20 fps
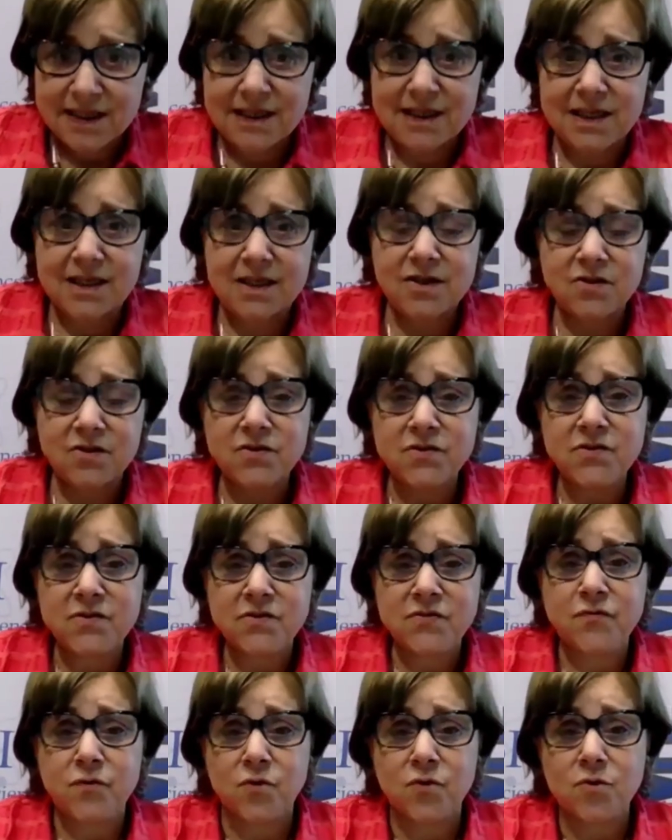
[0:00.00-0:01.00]
is
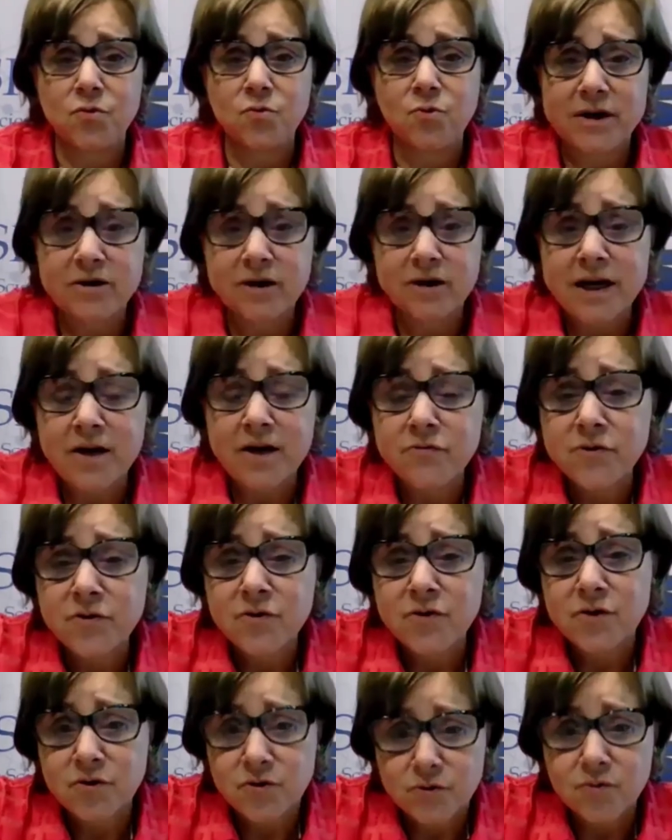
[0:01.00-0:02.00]
for wherever
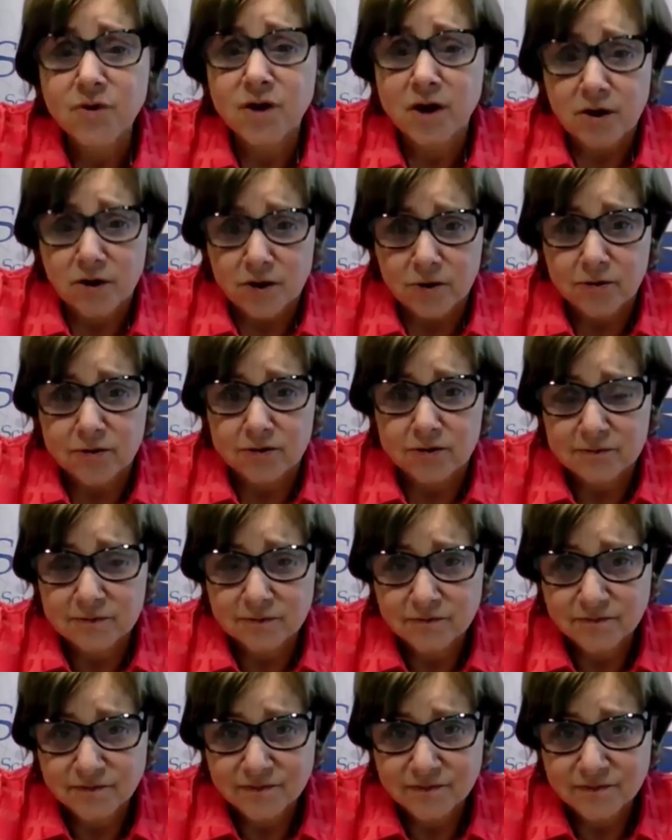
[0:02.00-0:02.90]
you go,